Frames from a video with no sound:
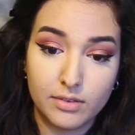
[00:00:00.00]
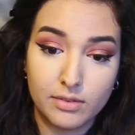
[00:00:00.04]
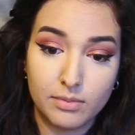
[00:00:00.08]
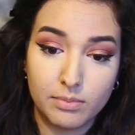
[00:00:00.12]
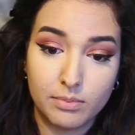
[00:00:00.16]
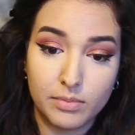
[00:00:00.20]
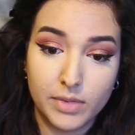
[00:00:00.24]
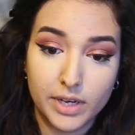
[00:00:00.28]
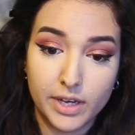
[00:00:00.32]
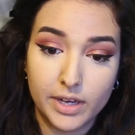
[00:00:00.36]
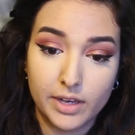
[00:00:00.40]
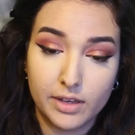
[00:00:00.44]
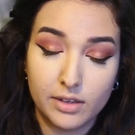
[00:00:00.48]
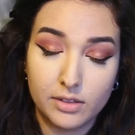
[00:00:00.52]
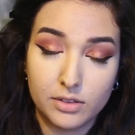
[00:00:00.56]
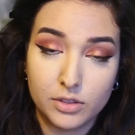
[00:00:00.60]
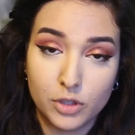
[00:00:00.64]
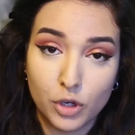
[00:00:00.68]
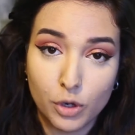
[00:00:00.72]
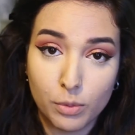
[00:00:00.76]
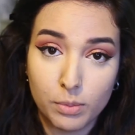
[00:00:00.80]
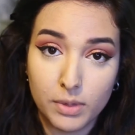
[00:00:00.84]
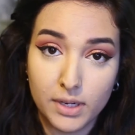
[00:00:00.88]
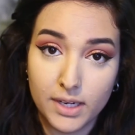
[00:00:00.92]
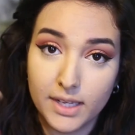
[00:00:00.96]
my
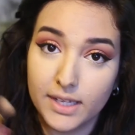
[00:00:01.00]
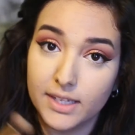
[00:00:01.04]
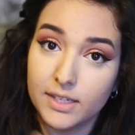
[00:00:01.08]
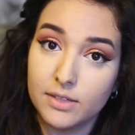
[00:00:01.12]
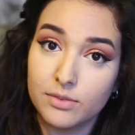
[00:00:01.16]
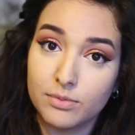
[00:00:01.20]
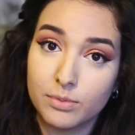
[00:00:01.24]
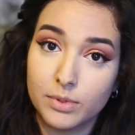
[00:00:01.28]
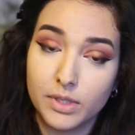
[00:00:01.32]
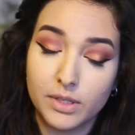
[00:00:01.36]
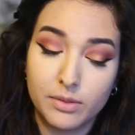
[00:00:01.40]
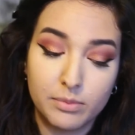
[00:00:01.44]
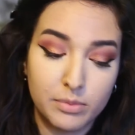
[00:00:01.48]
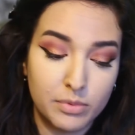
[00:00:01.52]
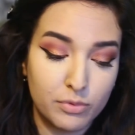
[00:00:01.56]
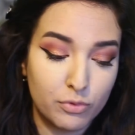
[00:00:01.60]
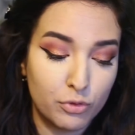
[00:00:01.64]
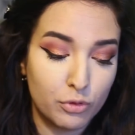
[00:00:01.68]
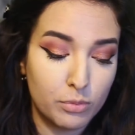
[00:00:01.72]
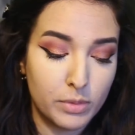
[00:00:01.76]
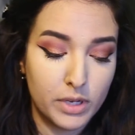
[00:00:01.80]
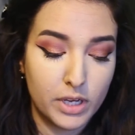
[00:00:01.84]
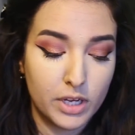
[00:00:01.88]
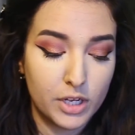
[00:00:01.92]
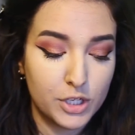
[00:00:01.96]
top lid before
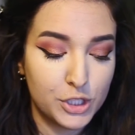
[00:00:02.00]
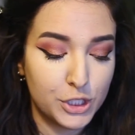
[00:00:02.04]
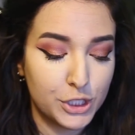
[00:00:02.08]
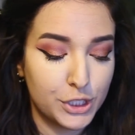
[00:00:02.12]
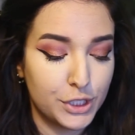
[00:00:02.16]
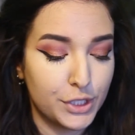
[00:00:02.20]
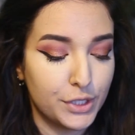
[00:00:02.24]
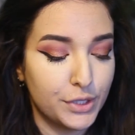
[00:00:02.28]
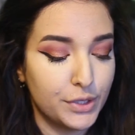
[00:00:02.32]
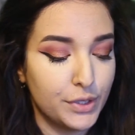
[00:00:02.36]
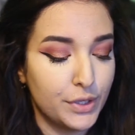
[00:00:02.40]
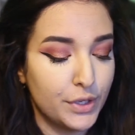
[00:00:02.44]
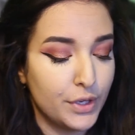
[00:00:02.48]
my eyeshadow.